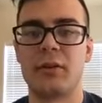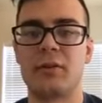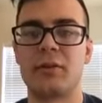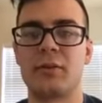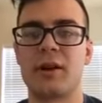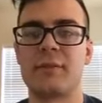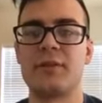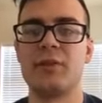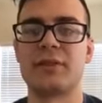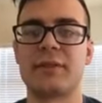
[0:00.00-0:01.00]
what I'm
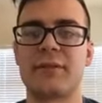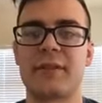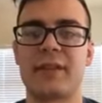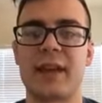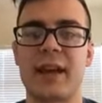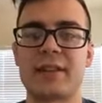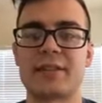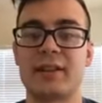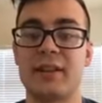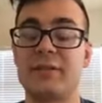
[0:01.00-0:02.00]
using for
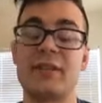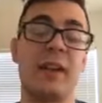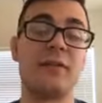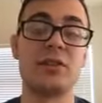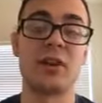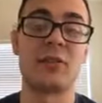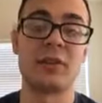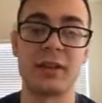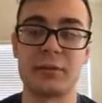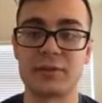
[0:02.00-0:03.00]
that, and if you don't,
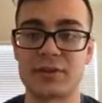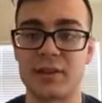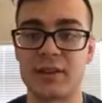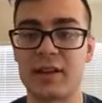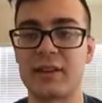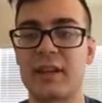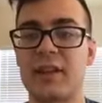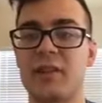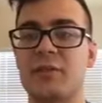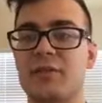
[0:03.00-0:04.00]
it will start yelling
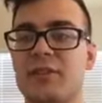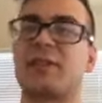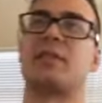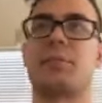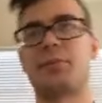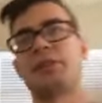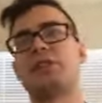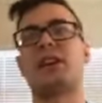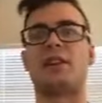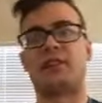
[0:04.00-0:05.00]
at you and saying
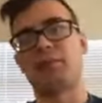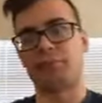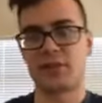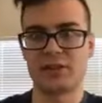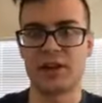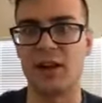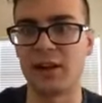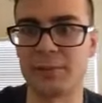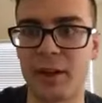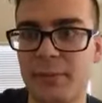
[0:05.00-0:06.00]
depreciate
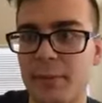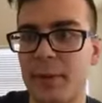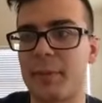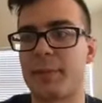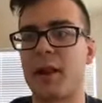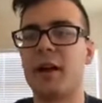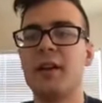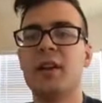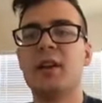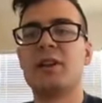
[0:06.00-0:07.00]
it, blah blah blah blah blah.
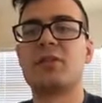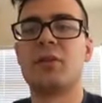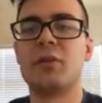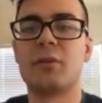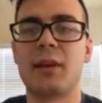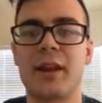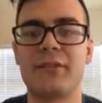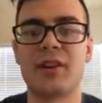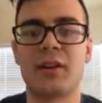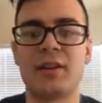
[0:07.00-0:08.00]
So what
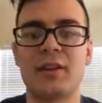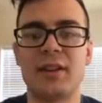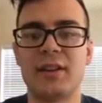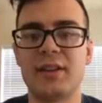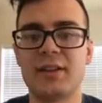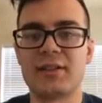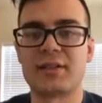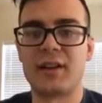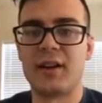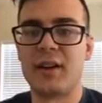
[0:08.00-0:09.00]
I've done is
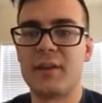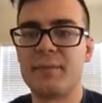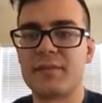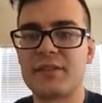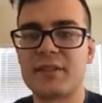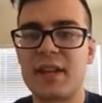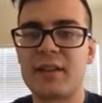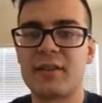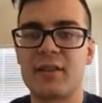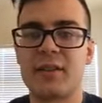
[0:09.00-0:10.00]

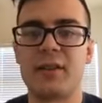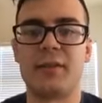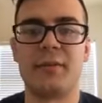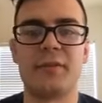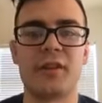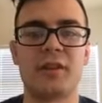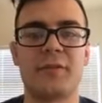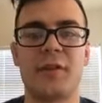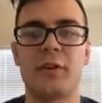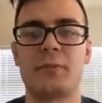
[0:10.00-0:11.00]
set the
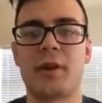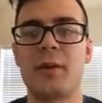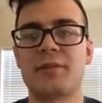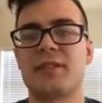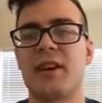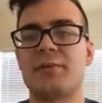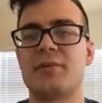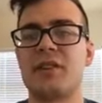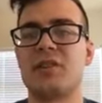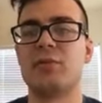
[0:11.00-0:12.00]
default promise
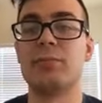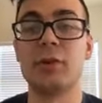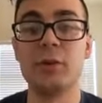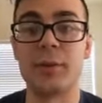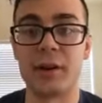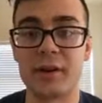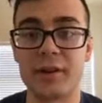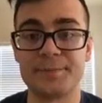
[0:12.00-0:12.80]
library to Bluebird,